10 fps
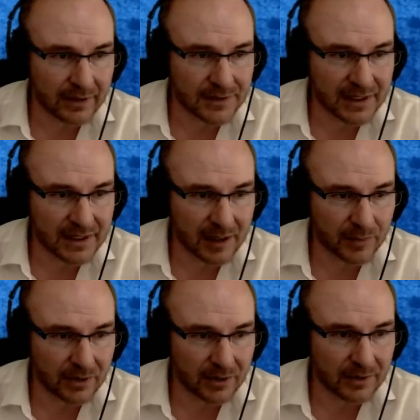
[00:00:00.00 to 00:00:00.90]
this
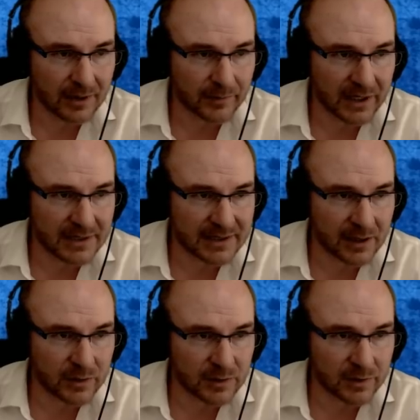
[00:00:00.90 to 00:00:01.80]
temple being
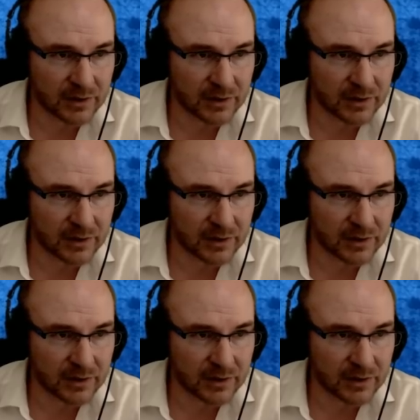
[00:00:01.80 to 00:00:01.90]
sandwiched